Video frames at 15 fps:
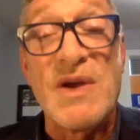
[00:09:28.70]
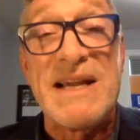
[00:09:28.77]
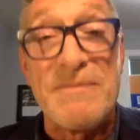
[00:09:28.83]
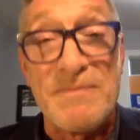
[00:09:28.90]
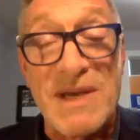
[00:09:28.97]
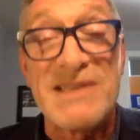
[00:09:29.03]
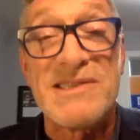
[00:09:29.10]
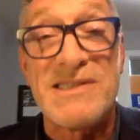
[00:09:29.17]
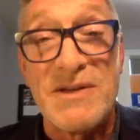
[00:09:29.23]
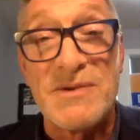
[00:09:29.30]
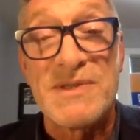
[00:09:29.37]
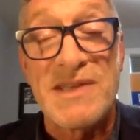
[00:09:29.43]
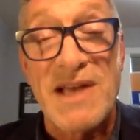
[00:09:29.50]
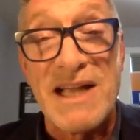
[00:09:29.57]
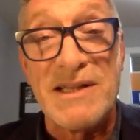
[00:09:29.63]
bust
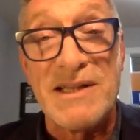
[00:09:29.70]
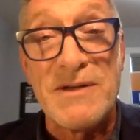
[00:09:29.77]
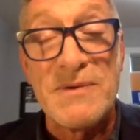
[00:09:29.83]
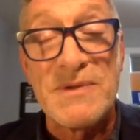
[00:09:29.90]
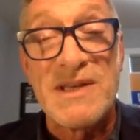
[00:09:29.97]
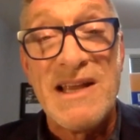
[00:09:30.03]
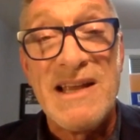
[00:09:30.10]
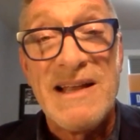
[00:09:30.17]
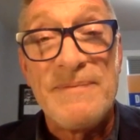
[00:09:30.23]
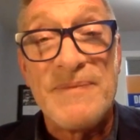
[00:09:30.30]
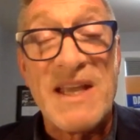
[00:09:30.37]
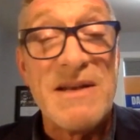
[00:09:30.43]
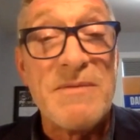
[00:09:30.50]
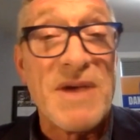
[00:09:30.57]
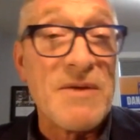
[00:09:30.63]
those silos.
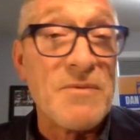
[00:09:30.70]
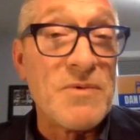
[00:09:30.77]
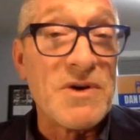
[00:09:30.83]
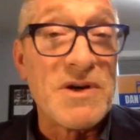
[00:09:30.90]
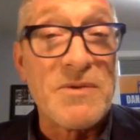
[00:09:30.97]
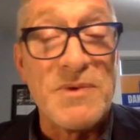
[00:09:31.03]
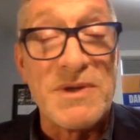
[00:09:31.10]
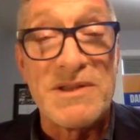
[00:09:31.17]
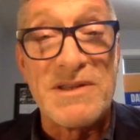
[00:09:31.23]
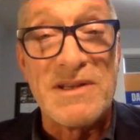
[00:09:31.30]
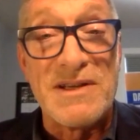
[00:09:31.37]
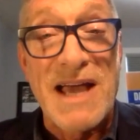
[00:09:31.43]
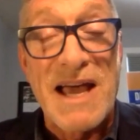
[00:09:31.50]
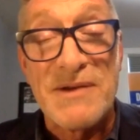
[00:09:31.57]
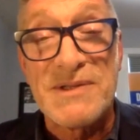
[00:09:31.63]
And in my work with
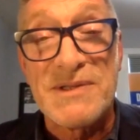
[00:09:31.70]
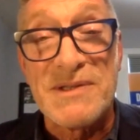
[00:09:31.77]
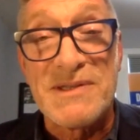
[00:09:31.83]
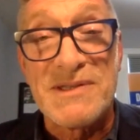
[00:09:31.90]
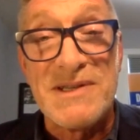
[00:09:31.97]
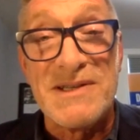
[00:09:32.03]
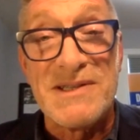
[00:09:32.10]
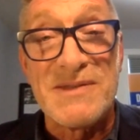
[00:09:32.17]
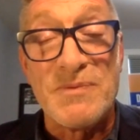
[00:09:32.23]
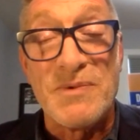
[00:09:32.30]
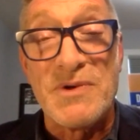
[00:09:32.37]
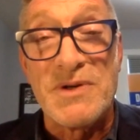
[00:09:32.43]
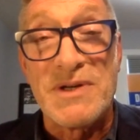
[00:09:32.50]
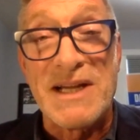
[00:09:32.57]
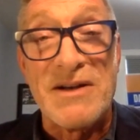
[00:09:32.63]
houselessness
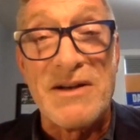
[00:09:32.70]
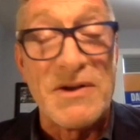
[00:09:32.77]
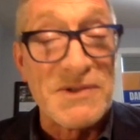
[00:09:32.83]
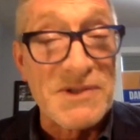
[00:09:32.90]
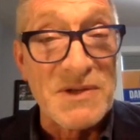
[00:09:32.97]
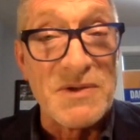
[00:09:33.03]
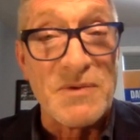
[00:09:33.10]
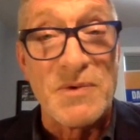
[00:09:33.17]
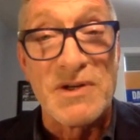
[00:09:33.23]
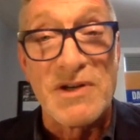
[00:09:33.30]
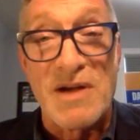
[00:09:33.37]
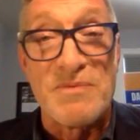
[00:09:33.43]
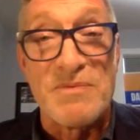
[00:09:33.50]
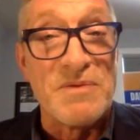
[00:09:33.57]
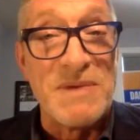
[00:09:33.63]
work and also the work
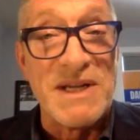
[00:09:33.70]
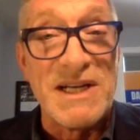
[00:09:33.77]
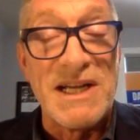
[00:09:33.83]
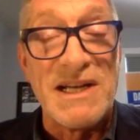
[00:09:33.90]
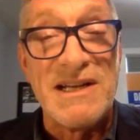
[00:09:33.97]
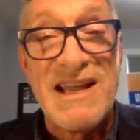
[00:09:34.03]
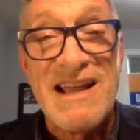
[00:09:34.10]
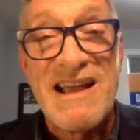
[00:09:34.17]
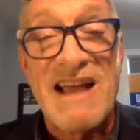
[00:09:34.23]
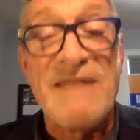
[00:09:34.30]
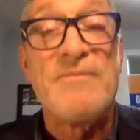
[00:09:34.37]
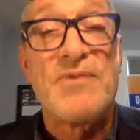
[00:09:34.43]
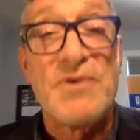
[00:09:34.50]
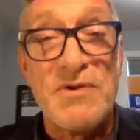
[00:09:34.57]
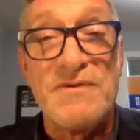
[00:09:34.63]
on permitting,
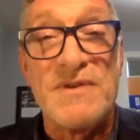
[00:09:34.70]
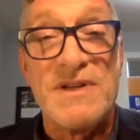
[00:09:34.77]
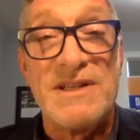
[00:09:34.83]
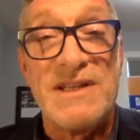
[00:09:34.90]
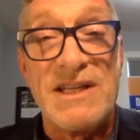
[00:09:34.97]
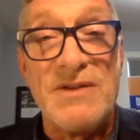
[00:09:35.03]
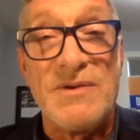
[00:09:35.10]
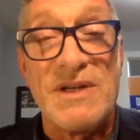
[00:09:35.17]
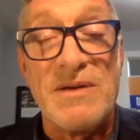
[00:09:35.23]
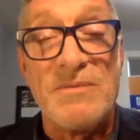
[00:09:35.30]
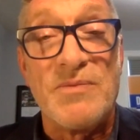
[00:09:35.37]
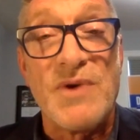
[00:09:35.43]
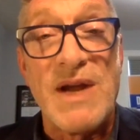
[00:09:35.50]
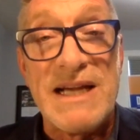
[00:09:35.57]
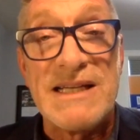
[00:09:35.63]
I've proven that you
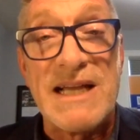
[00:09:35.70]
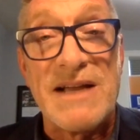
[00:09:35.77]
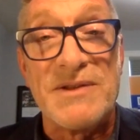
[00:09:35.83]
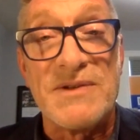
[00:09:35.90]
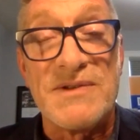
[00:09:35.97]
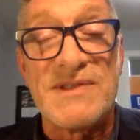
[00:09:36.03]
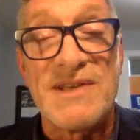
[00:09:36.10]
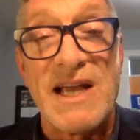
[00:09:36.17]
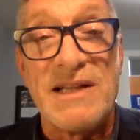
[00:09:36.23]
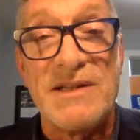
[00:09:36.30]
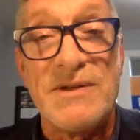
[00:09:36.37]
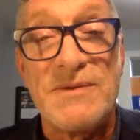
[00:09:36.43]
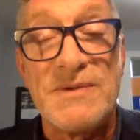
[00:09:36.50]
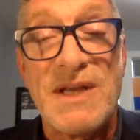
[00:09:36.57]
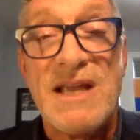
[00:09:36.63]
can break down those
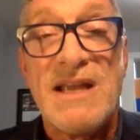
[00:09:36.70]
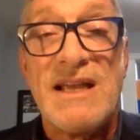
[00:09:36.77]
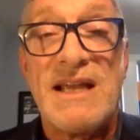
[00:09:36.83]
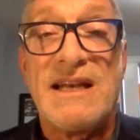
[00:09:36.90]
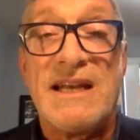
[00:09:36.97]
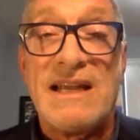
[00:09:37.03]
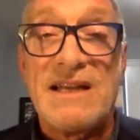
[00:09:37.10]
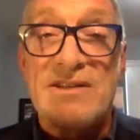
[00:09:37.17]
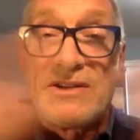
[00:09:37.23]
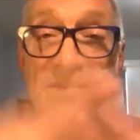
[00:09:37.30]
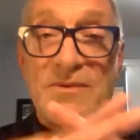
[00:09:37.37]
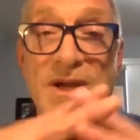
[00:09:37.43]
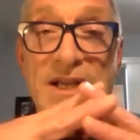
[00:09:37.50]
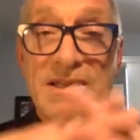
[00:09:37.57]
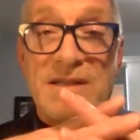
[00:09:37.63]
silos and
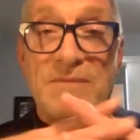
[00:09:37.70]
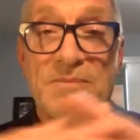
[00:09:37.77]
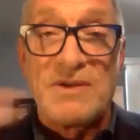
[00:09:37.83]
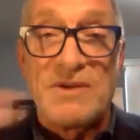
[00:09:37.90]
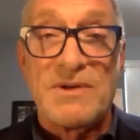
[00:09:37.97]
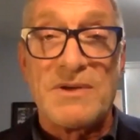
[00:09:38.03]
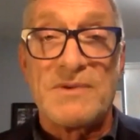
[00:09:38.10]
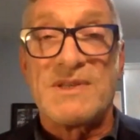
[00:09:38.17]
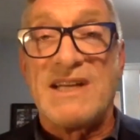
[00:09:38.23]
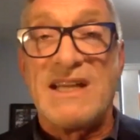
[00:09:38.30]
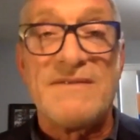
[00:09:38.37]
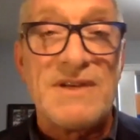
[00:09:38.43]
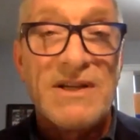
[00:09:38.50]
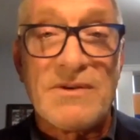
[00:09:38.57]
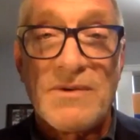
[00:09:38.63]
integrate the bureaus and
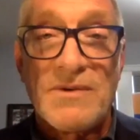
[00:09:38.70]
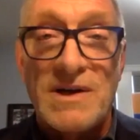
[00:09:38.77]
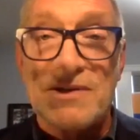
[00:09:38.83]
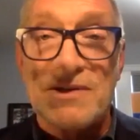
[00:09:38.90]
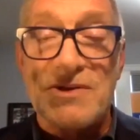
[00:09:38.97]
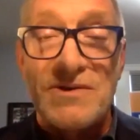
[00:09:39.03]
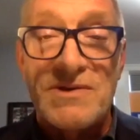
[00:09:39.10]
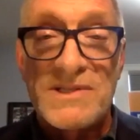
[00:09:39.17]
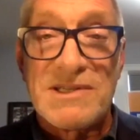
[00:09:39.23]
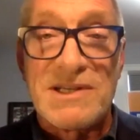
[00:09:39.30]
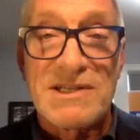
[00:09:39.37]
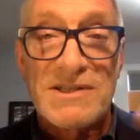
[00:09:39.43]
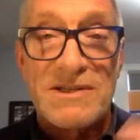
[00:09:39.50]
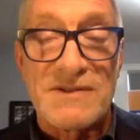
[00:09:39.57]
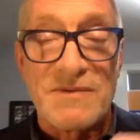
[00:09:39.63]
even across
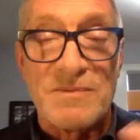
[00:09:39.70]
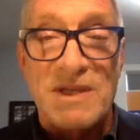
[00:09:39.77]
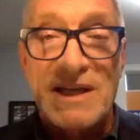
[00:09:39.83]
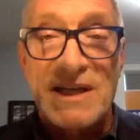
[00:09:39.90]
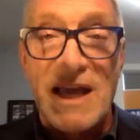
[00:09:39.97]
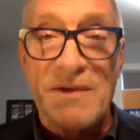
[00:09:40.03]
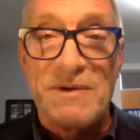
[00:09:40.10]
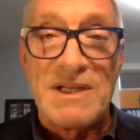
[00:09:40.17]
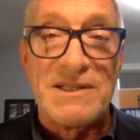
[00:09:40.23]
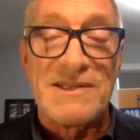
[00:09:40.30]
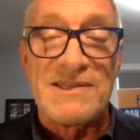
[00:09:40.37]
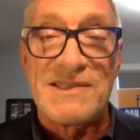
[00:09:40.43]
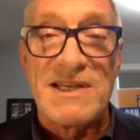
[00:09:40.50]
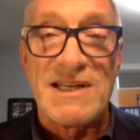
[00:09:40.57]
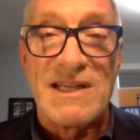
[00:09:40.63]
jurisdictions from the county and
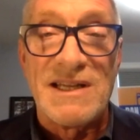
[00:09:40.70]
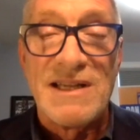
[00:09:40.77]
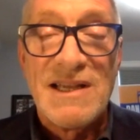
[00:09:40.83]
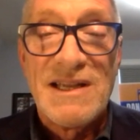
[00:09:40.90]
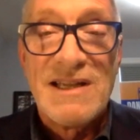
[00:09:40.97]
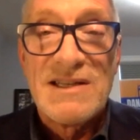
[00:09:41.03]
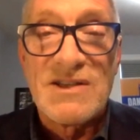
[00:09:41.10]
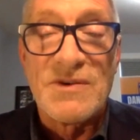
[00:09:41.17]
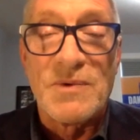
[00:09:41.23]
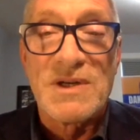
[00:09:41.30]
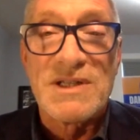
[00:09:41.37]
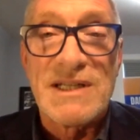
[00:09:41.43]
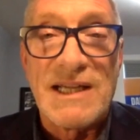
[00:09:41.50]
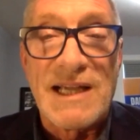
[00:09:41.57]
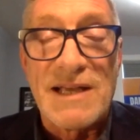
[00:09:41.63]
the city to
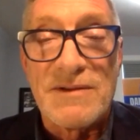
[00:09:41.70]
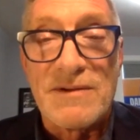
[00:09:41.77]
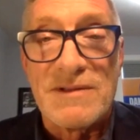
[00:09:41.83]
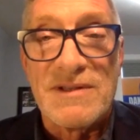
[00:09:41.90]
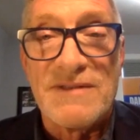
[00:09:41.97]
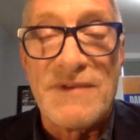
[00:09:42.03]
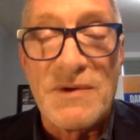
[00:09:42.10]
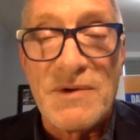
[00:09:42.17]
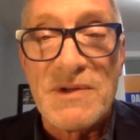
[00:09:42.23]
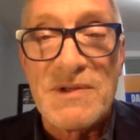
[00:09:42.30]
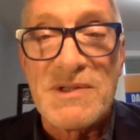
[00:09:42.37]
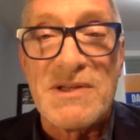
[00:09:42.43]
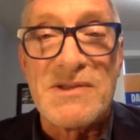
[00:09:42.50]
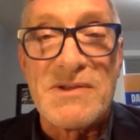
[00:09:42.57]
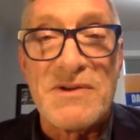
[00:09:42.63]
work together. The
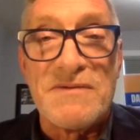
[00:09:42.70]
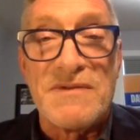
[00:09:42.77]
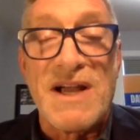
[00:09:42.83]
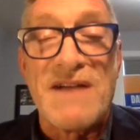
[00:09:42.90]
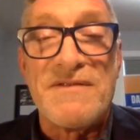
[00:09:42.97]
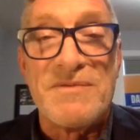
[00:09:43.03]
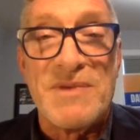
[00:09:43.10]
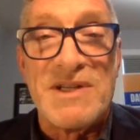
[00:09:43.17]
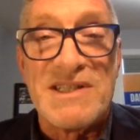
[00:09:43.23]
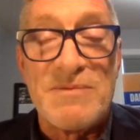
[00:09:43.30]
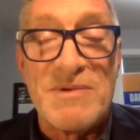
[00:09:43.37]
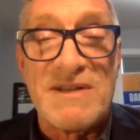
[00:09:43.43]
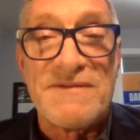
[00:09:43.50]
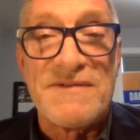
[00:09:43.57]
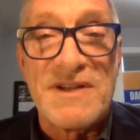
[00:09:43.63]
voters deserve government to
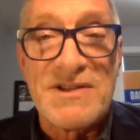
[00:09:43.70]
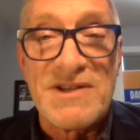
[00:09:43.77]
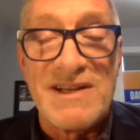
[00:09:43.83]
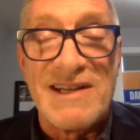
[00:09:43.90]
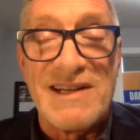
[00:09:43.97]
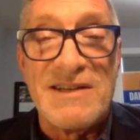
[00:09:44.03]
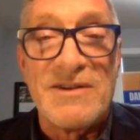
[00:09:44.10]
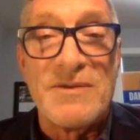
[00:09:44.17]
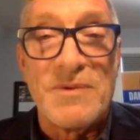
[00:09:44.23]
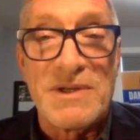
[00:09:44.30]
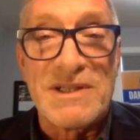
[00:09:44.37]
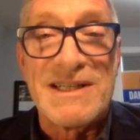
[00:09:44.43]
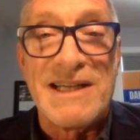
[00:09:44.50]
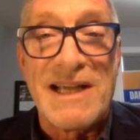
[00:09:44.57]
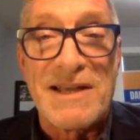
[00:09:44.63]
be efficient and to
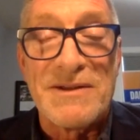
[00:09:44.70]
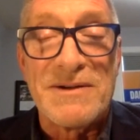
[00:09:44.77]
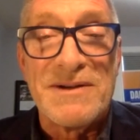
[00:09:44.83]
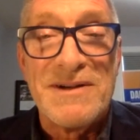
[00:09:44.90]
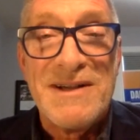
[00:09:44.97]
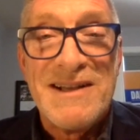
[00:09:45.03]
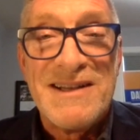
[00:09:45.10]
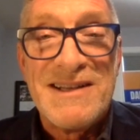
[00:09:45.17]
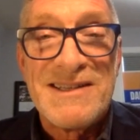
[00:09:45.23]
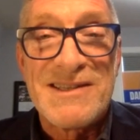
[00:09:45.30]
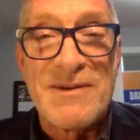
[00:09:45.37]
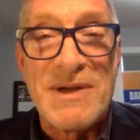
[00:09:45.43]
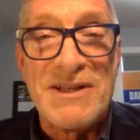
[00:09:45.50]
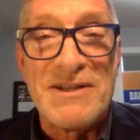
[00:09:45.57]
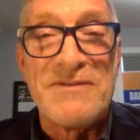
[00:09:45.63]
work together.
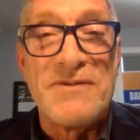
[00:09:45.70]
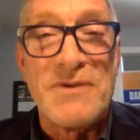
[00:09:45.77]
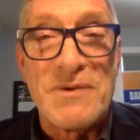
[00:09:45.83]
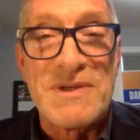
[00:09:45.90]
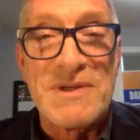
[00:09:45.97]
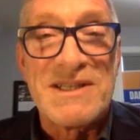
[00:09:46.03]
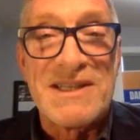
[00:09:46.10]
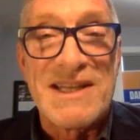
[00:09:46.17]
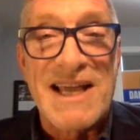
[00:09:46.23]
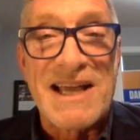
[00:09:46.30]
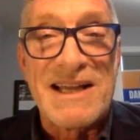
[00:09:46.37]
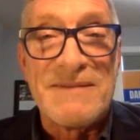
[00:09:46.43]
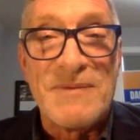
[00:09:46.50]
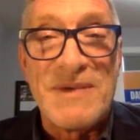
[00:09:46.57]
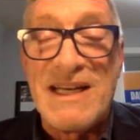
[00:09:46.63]
So I look forward to
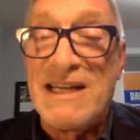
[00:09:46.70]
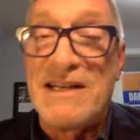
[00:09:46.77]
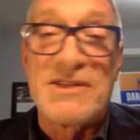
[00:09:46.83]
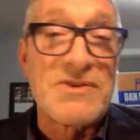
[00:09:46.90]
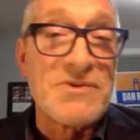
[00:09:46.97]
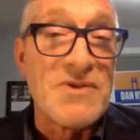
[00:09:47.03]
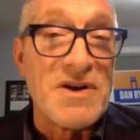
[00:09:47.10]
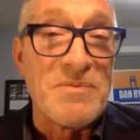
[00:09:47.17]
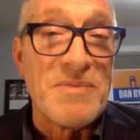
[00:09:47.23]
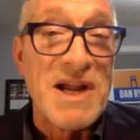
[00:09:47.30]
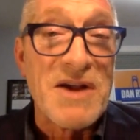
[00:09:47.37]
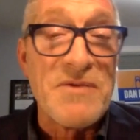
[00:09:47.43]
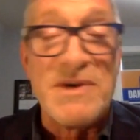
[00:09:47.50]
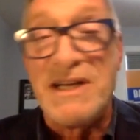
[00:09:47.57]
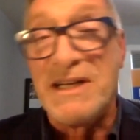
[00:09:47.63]
that. We need a strong
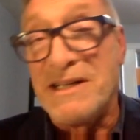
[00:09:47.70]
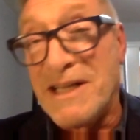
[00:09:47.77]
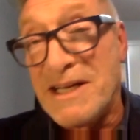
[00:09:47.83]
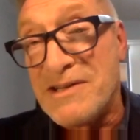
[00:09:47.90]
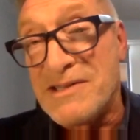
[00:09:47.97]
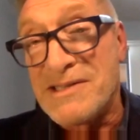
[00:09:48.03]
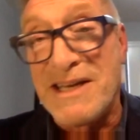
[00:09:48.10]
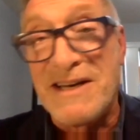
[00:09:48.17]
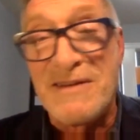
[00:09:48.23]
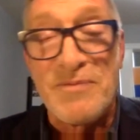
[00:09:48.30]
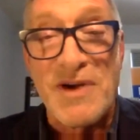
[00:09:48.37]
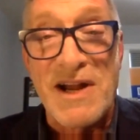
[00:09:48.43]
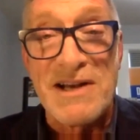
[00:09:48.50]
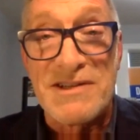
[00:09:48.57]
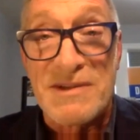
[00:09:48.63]
mayor, we need a legislative
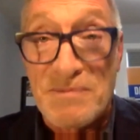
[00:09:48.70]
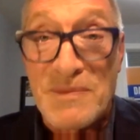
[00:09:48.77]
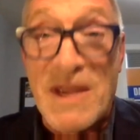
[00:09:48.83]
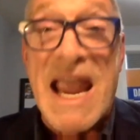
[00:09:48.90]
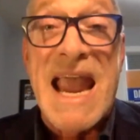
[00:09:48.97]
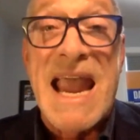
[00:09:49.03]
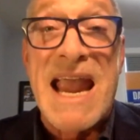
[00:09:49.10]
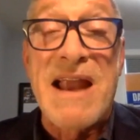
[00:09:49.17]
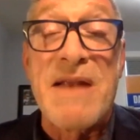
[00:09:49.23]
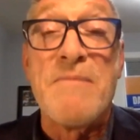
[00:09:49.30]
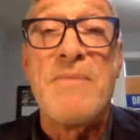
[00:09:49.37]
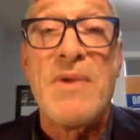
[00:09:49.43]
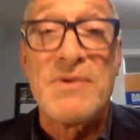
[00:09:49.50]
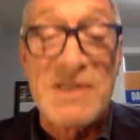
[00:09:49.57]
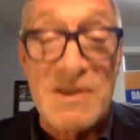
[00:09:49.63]
branch, and
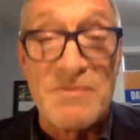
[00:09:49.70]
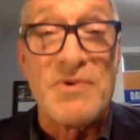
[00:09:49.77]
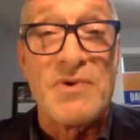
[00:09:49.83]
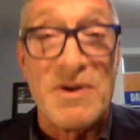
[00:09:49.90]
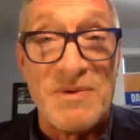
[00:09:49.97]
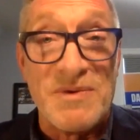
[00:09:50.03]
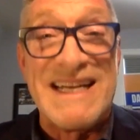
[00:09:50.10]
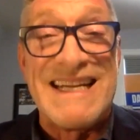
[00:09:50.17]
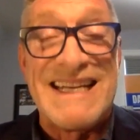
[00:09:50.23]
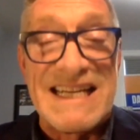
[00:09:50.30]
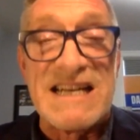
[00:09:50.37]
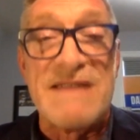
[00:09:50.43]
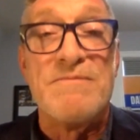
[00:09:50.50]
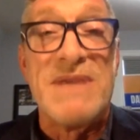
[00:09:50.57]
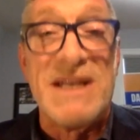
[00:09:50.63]
most important, we need
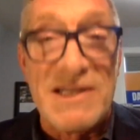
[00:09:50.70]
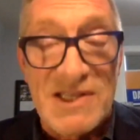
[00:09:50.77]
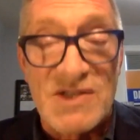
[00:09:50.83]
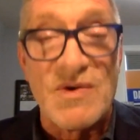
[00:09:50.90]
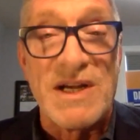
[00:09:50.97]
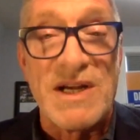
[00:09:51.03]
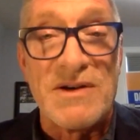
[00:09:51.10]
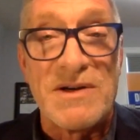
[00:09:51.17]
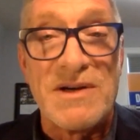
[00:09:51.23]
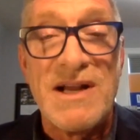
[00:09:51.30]
an administrator